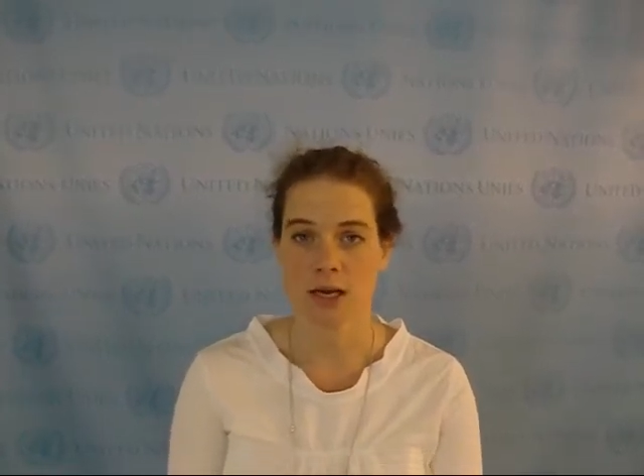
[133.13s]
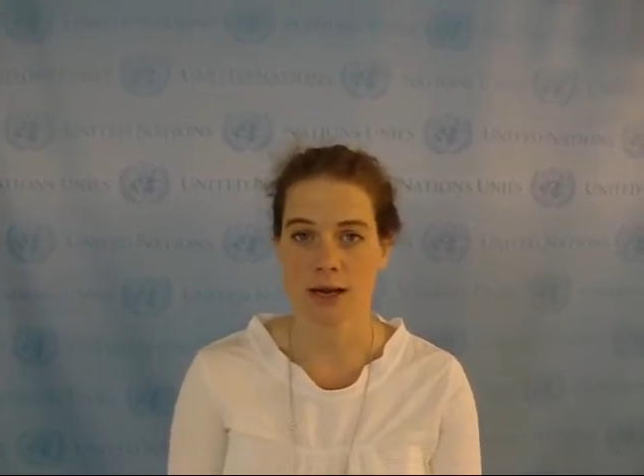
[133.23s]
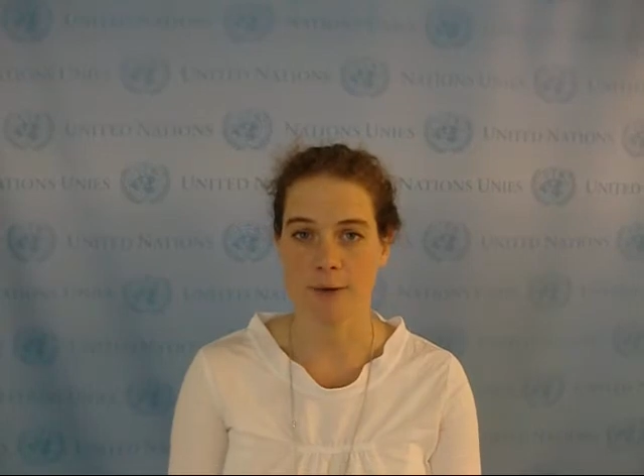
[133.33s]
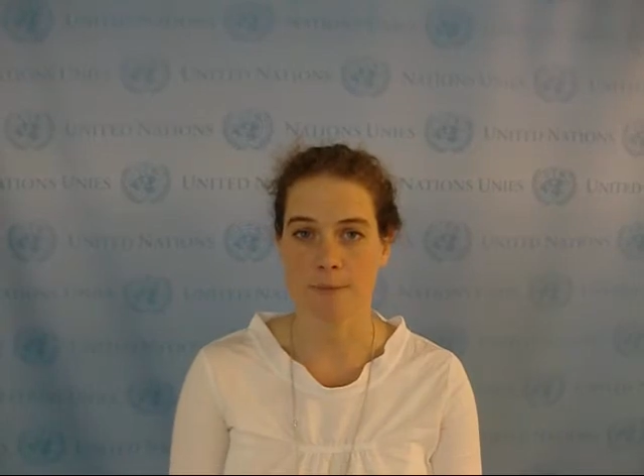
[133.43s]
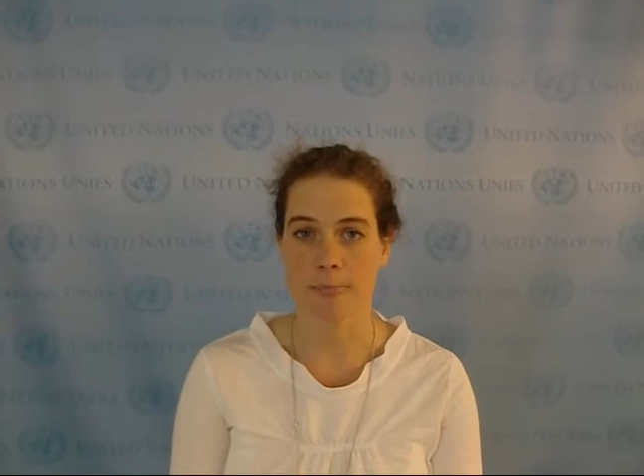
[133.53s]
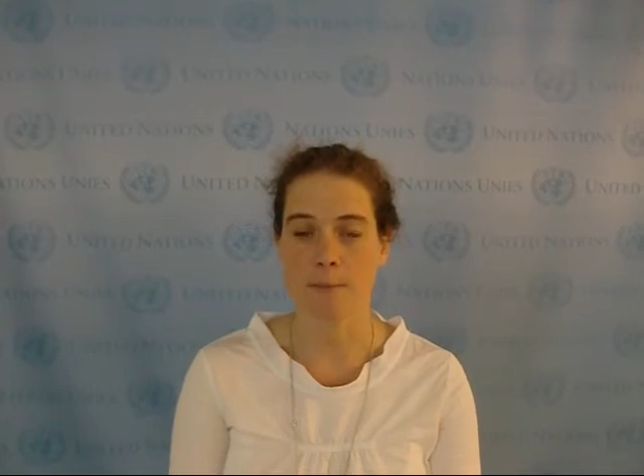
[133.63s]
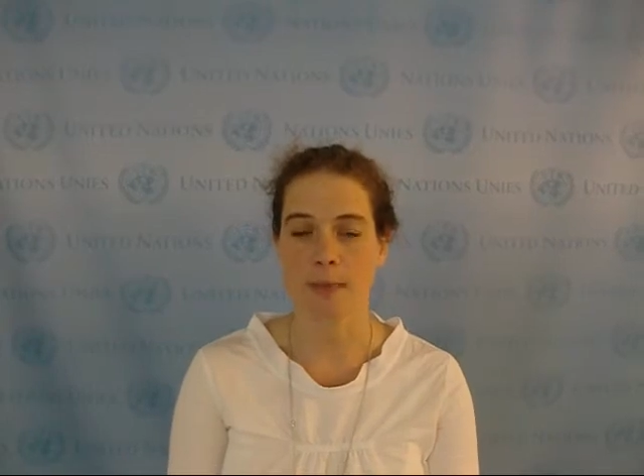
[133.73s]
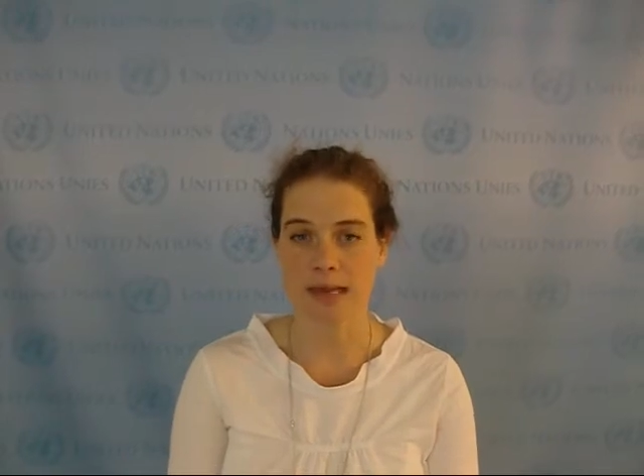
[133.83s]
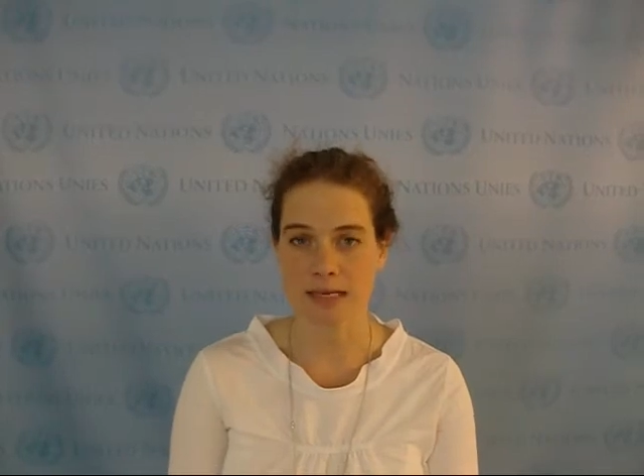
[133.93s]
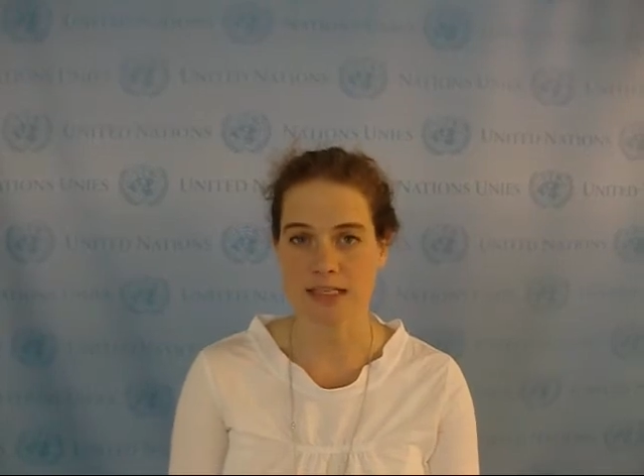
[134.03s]
um,
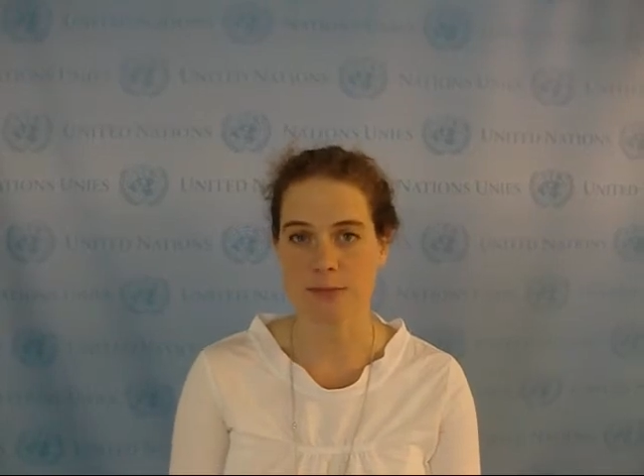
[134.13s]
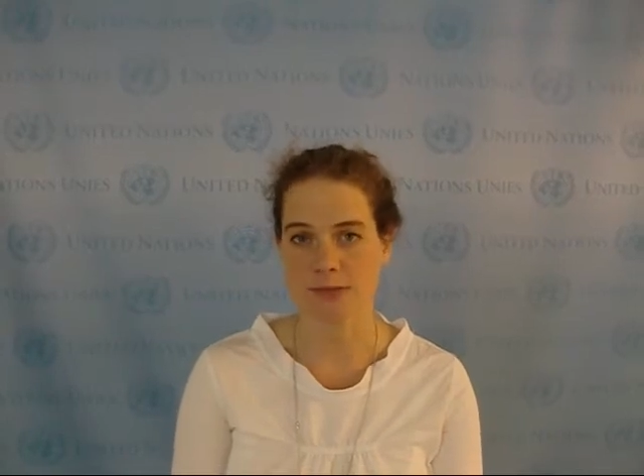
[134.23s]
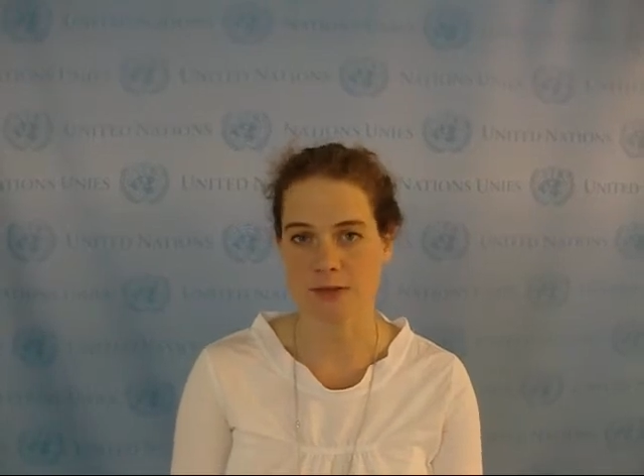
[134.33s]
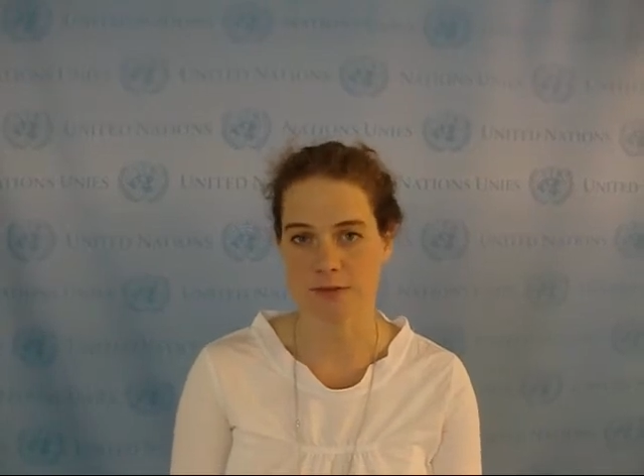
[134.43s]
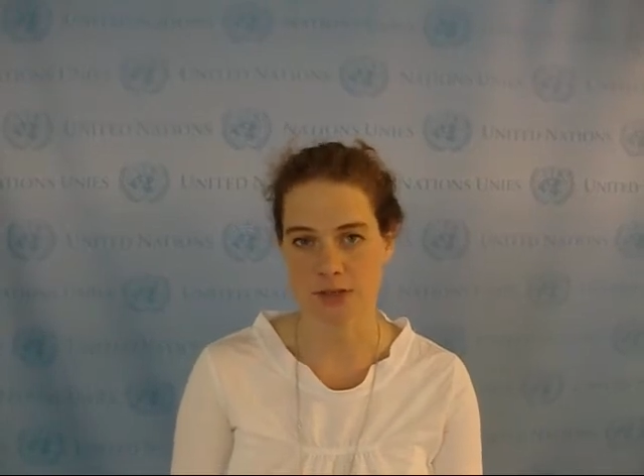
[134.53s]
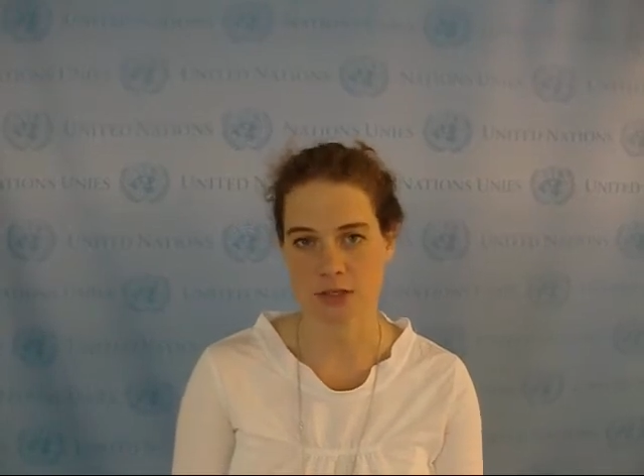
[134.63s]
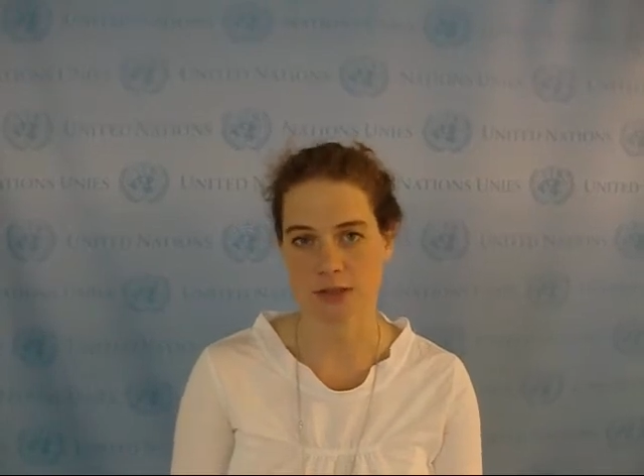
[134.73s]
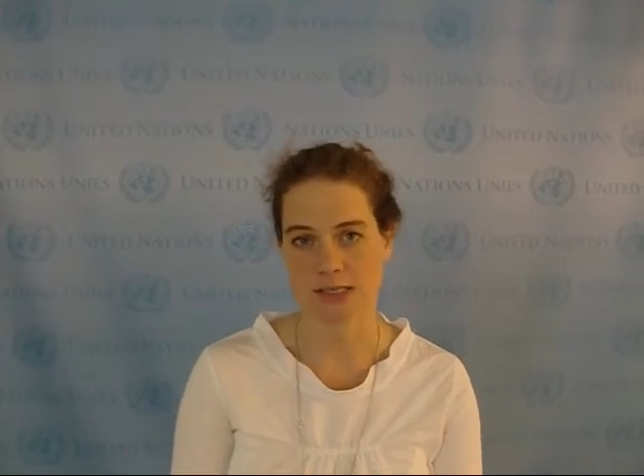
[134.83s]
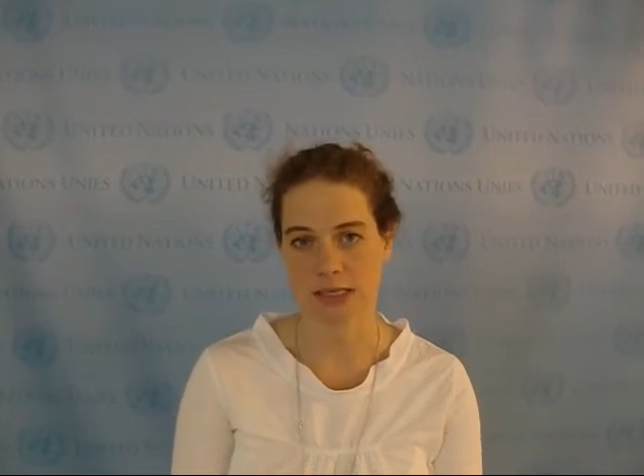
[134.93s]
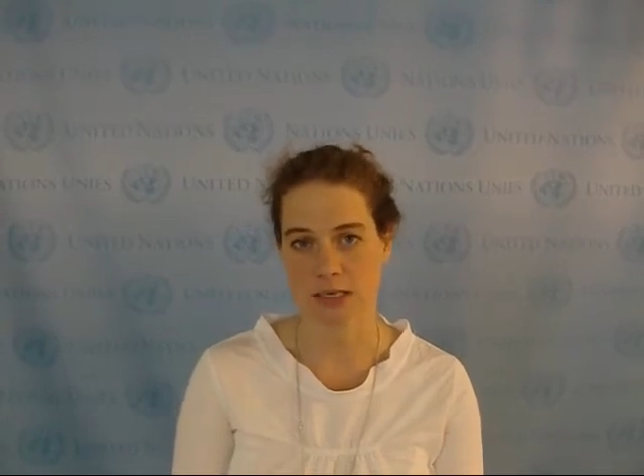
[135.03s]
many deep sea fisheries